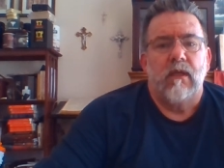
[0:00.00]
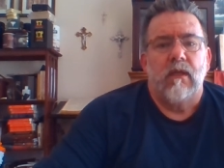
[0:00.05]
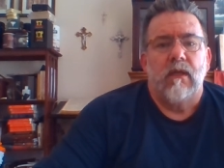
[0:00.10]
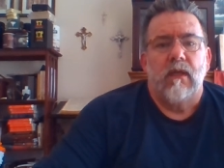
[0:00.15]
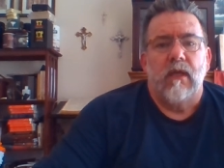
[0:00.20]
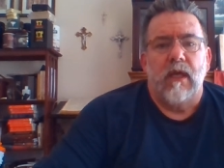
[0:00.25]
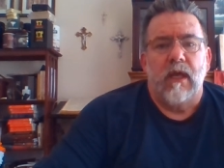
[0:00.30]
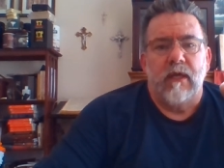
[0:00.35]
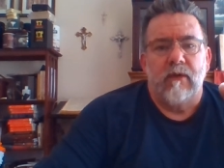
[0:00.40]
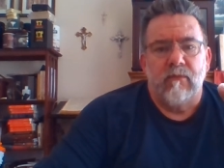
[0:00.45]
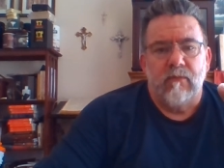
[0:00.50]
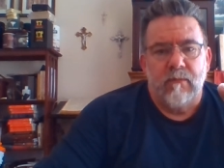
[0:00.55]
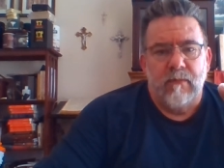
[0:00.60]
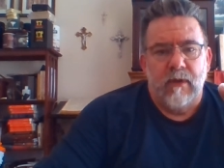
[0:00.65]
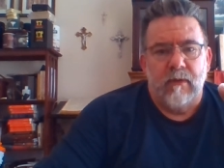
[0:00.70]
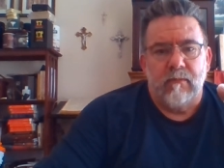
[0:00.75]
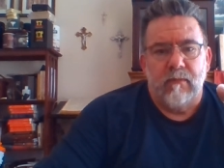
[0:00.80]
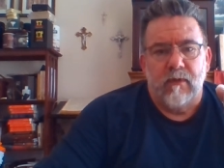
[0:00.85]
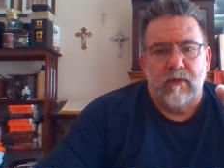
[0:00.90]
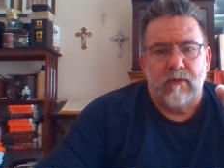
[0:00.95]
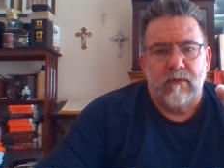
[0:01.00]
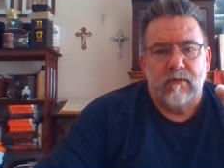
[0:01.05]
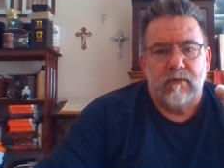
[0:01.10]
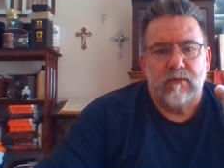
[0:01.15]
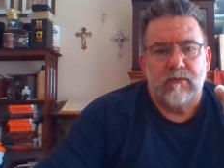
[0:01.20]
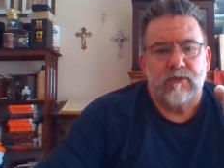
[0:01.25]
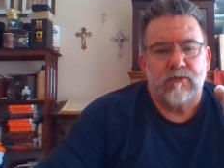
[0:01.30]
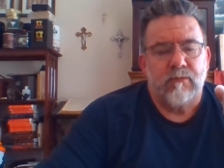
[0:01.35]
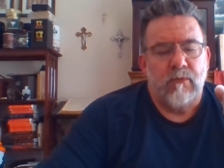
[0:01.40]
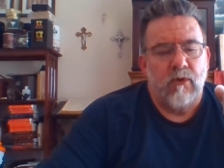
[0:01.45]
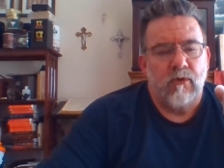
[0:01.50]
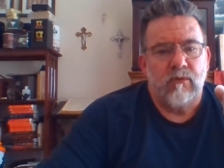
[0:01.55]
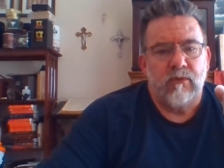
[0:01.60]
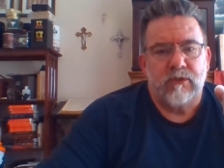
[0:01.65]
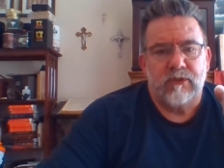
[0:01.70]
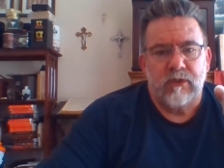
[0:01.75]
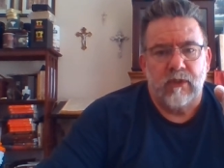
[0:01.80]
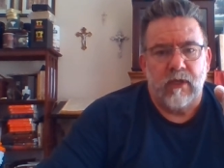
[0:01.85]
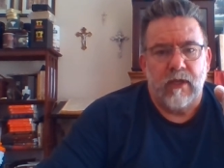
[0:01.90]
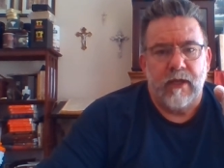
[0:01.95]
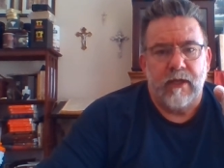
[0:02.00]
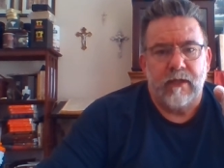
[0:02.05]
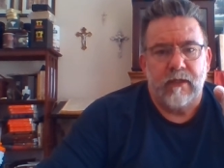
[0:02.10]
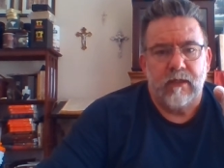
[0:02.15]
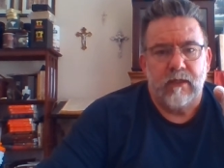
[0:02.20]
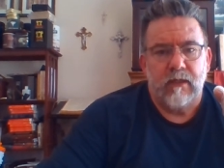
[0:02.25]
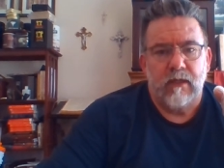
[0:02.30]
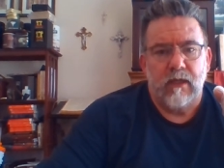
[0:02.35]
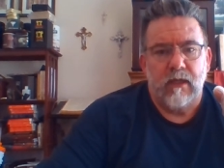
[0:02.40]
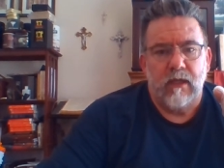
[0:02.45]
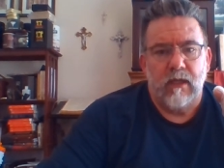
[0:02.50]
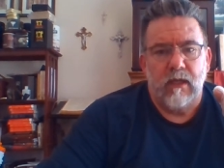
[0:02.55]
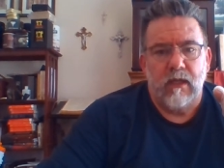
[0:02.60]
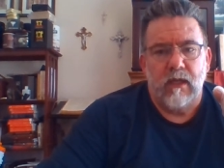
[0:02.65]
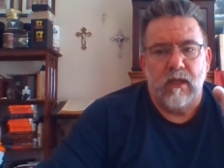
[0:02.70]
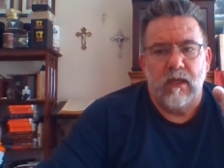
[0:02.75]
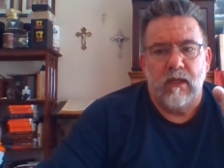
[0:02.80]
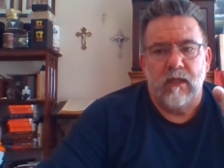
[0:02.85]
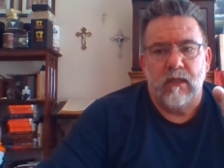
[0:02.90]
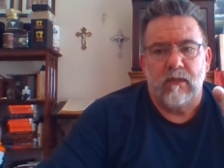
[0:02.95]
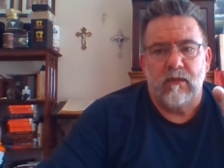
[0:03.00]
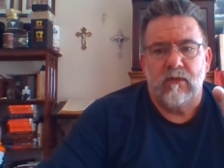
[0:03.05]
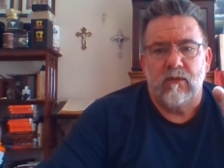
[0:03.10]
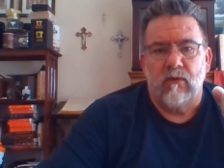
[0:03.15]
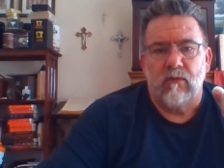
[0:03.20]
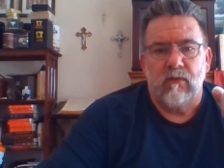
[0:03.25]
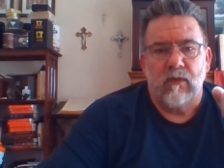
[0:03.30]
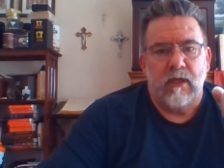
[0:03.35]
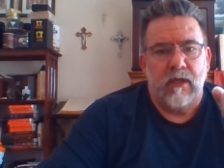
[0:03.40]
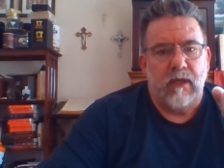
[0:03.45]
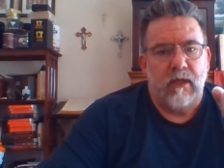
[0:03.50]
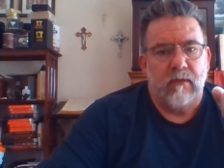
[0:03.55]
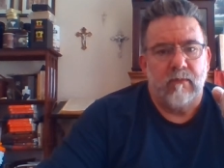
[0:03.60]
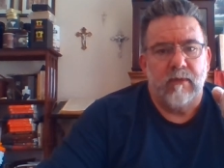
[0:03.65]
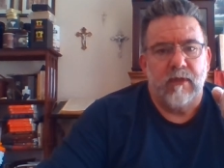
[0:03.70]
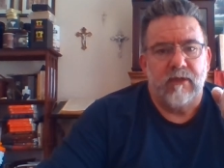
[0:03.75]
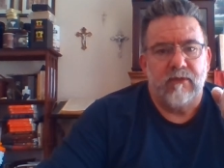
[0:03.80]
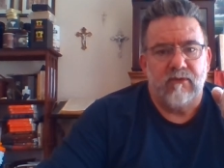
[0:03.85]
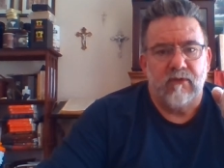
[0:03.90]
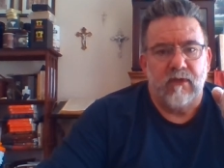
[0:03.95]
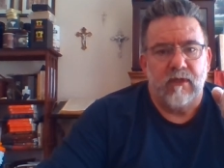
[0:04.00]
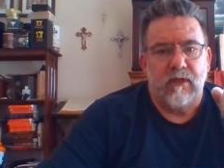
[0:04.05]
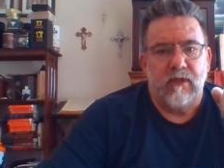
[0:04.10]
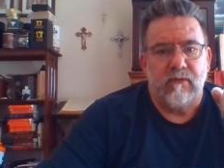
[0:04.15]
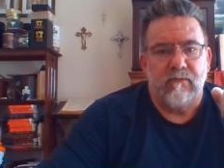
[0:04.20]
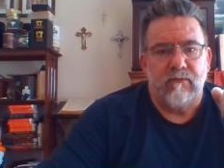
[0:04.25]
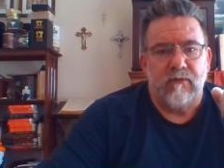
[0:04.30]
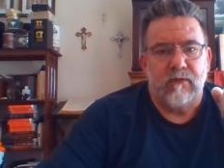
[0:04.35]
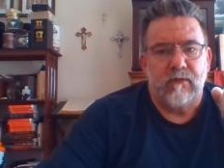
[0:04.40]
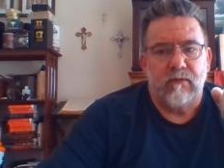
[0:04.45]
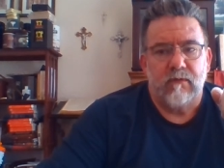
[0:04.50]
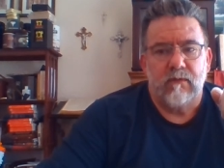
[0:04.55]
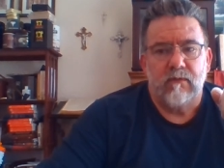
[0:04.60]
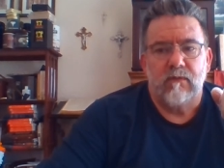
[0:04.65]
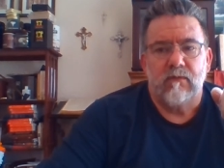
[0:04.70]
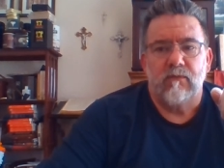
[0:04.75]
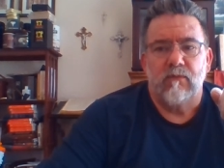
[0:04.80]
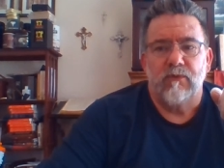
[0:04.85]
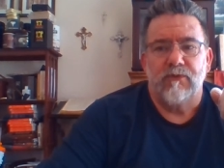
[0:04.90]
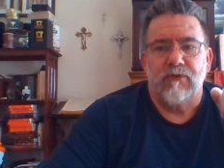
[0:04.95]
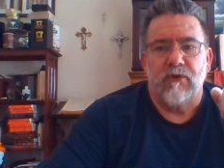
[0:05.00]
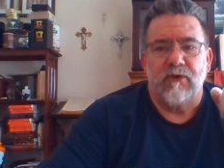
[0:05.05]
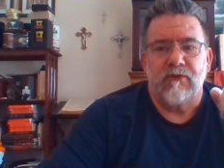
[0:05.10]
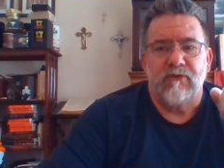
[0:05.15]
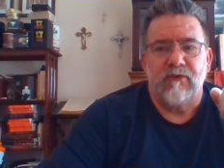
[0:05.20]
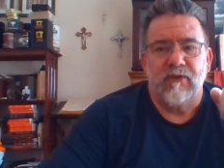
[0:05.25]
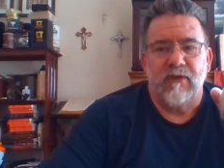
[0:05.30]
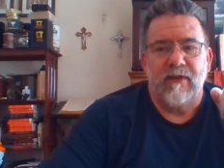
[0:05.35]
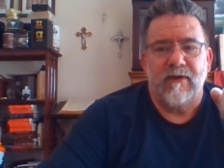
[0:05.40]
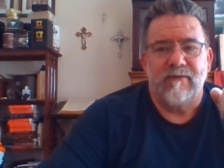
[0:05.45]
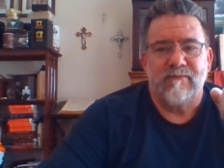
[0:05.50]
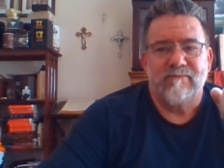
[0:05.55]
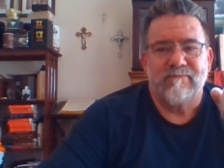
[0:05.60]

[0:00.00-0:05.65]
And remember, smoke what you like, and don't let anybody tell you different. We'll talk to you later.